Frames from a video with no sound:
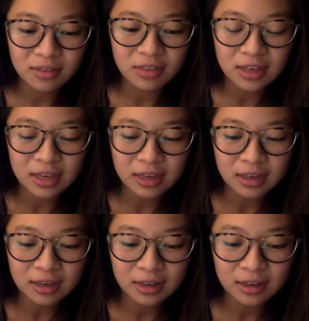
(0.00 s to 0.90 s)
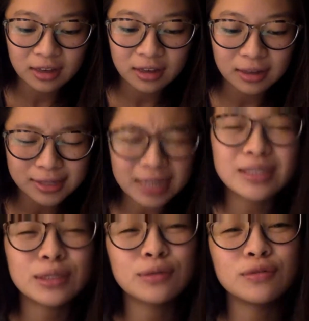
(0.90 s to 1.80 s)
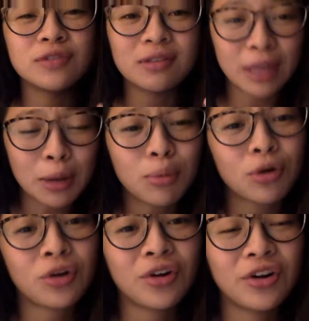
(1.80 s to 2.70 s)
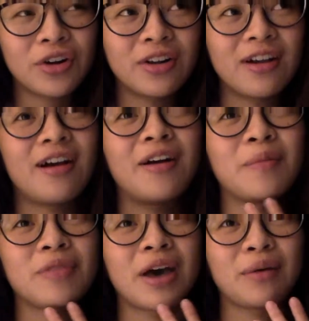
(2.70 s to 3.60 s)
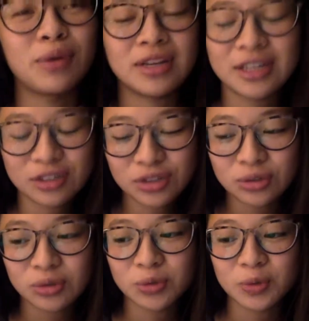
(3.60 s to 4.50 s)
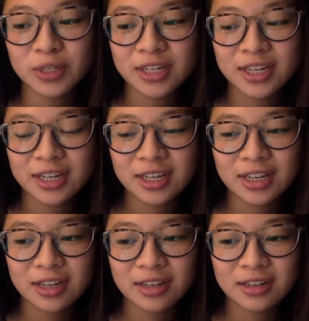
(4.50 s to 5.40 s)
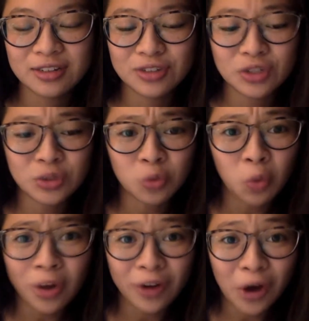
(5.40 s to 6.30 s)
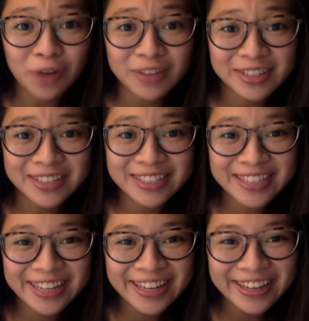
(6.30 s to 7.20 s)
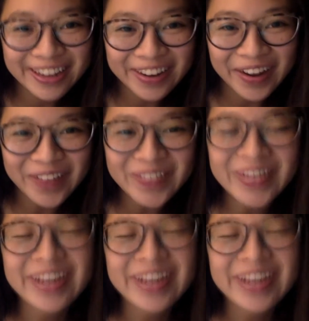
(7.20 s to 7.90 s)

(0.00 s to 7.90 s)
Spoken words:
the intensive labor that went into just one harvest, you know?